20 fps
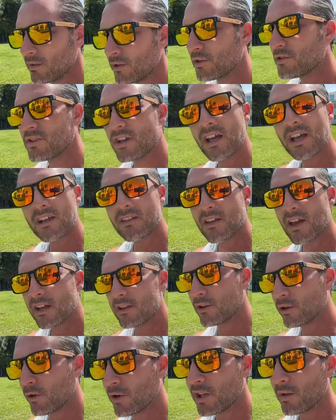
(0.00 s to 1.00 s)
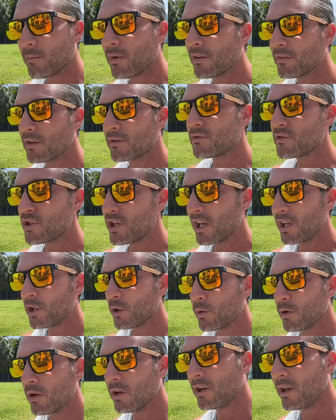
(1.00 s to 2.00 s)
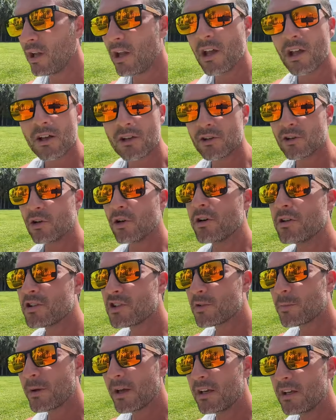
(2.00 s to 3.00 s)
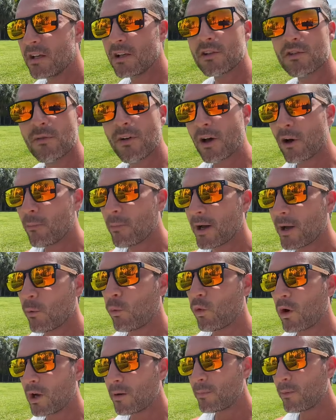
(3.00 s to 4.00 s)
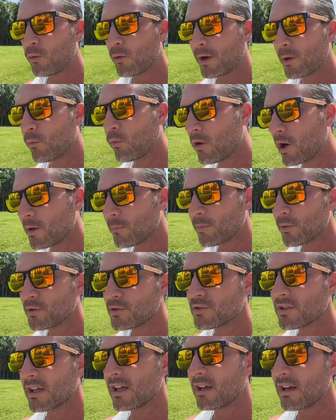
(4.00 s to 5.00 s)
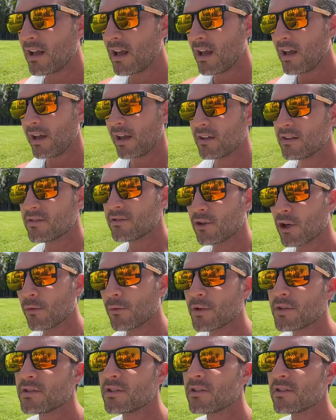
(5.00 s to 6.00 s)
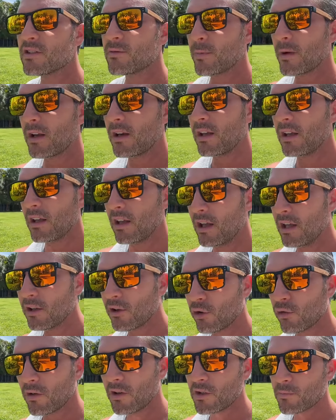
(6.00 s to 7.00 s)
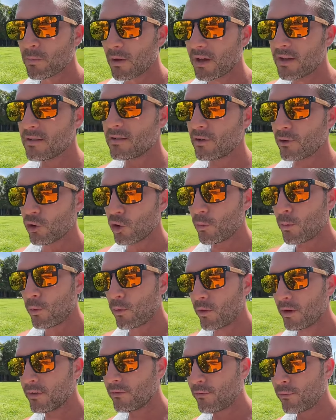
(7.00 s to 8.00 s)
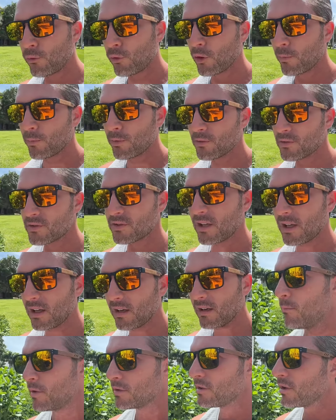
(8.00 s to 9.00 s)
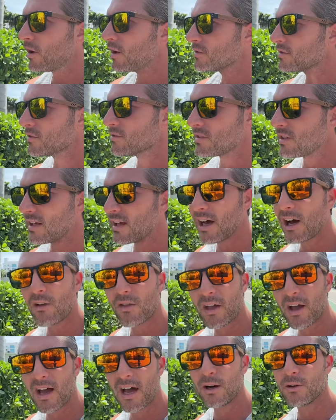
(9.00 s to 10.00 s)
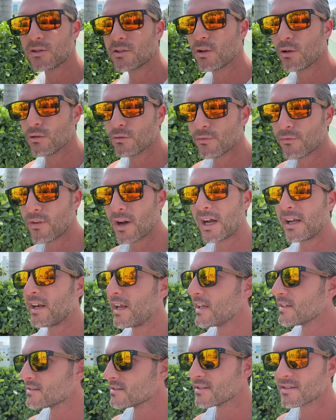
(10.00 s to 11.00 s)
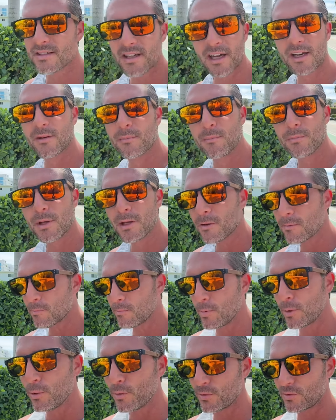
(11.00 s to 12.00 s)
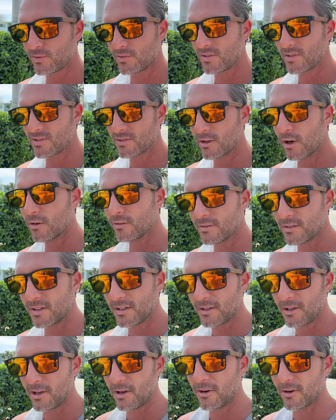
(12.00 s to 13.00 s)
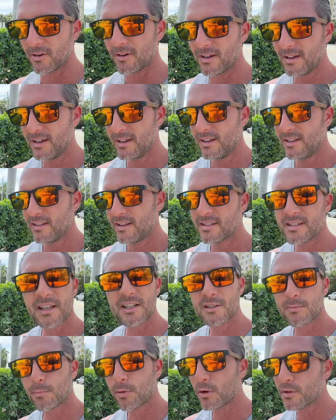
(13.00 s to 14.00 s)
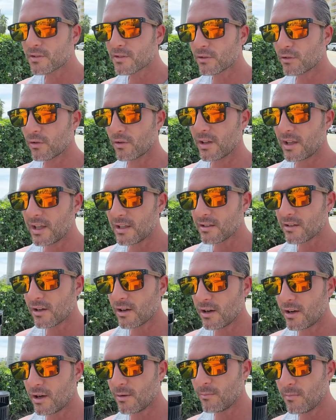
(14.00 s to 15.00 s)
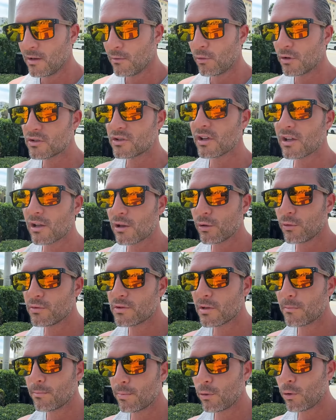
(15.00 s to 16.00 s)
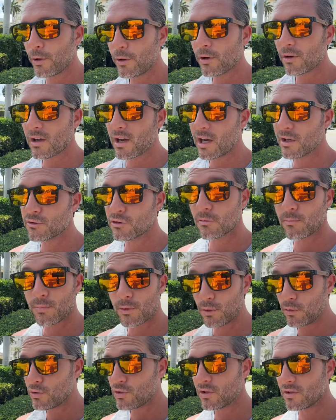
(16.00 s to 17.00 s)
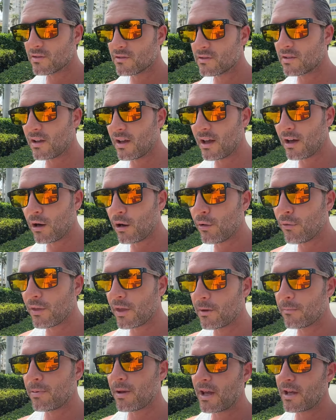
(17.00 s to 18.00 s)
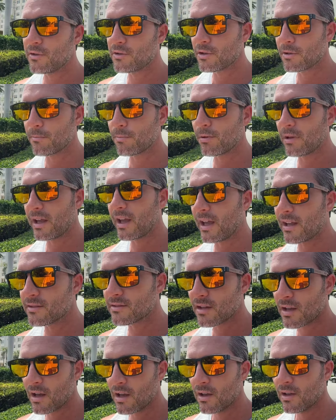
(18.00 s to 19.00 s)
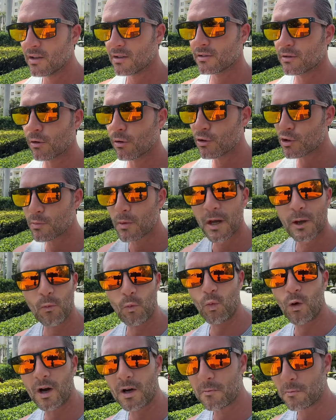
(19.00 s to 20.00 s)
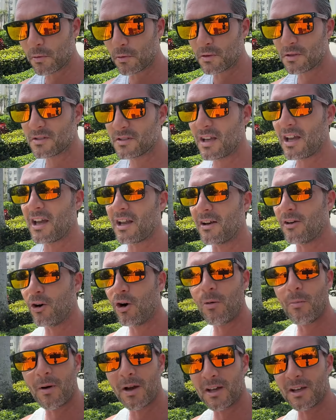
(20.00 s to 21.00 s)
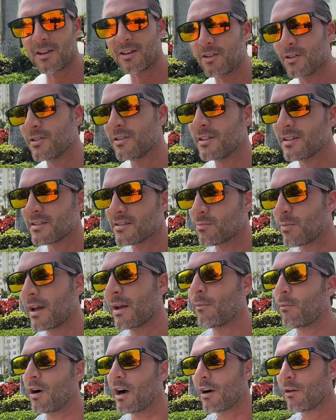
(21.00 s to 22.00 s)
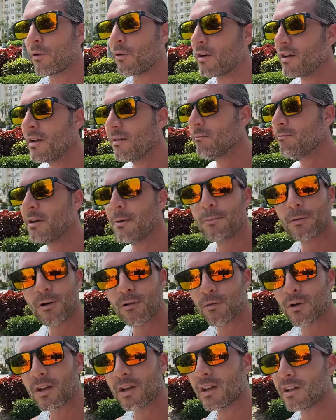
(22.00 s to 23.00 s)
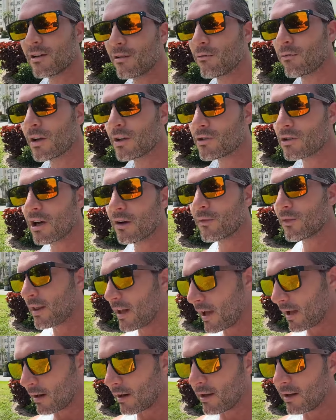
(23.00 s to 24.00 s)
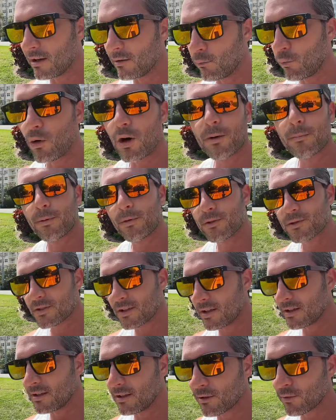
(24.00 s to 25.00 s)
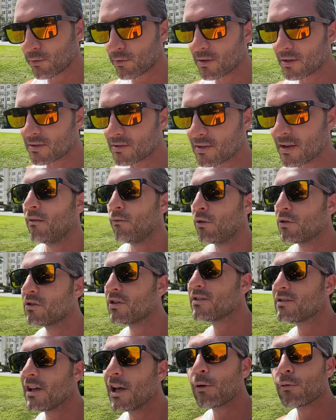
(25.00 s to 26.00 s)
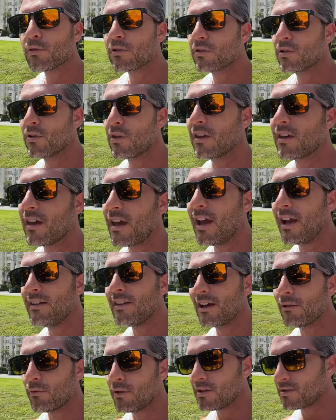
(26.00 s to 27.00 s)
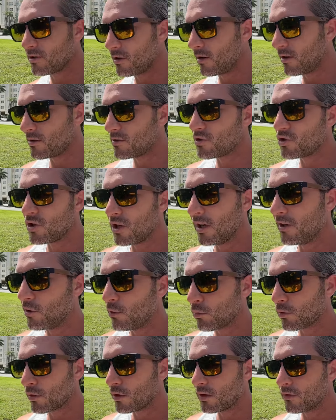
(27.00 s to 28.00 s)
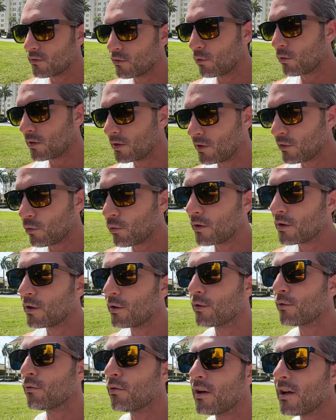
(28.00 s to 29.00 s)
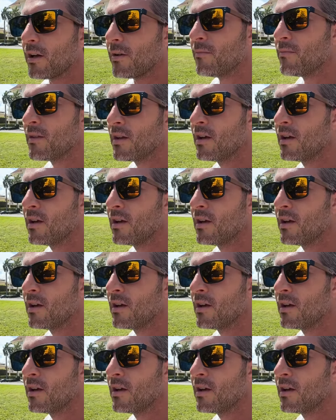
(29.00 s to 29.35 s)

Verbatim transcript: They're saying that during the month of January, goods spending fell by one point one percent and services spending increased by zero point four percent. But they also say how the household finances got a big boost to start the year. It says personal income, which includes employer contributions to health and pension plans, surged by one percent. Oh my goodness, man, wow. People are really getting rich off of that, huh? one percent increase, which is equal to the gain that we saw in January of twenty twenty-three.